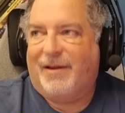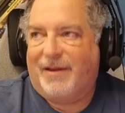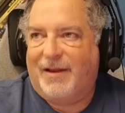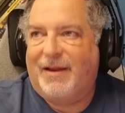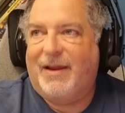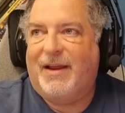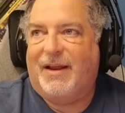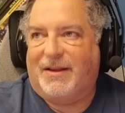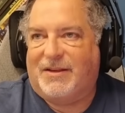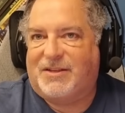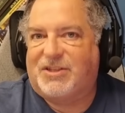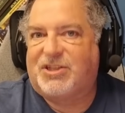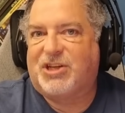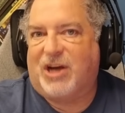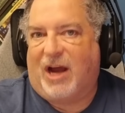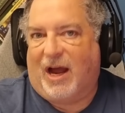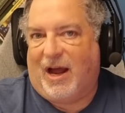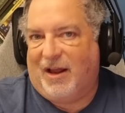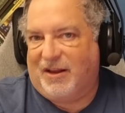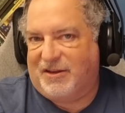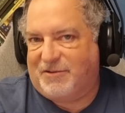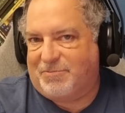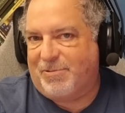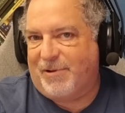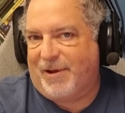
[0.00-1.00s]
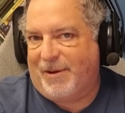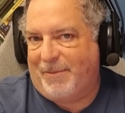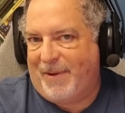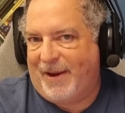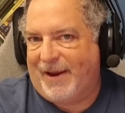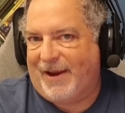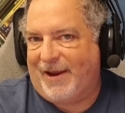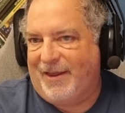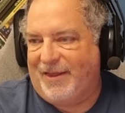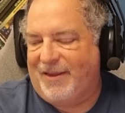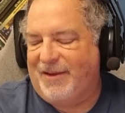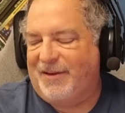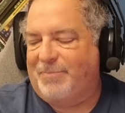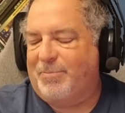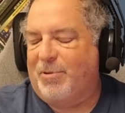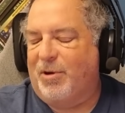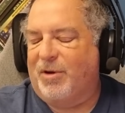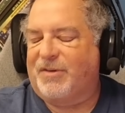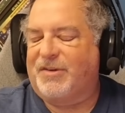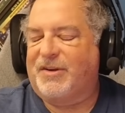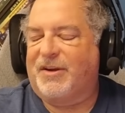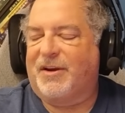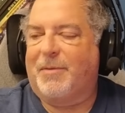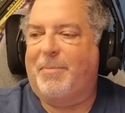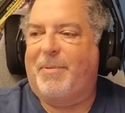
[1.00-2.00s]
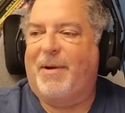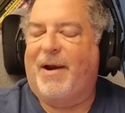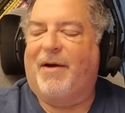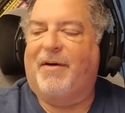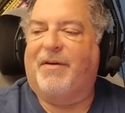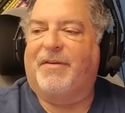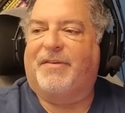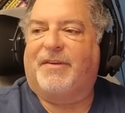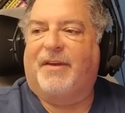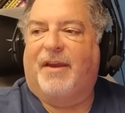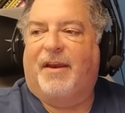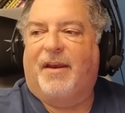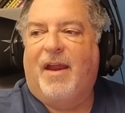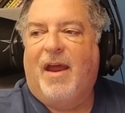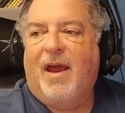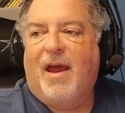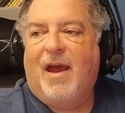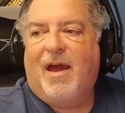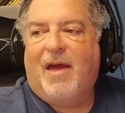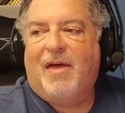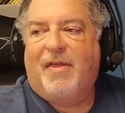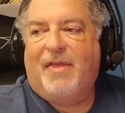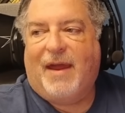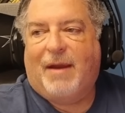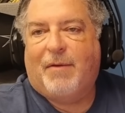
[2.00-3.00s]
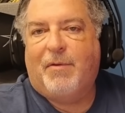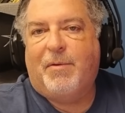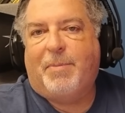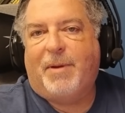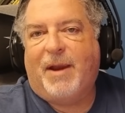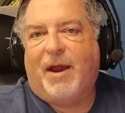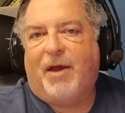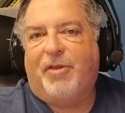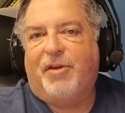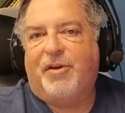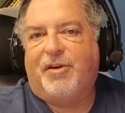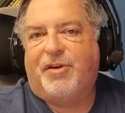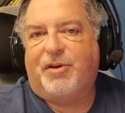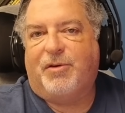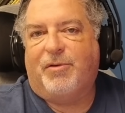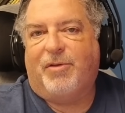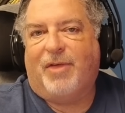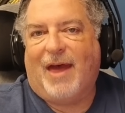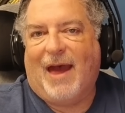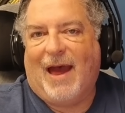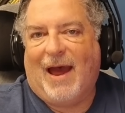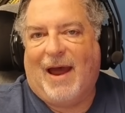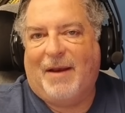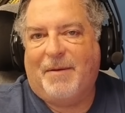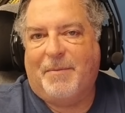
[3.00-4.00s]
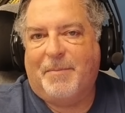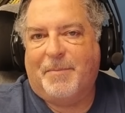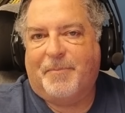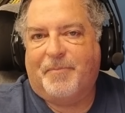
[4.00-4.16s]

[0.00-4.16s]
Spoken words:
it's child's play making these books in comparison. They would be able to do that.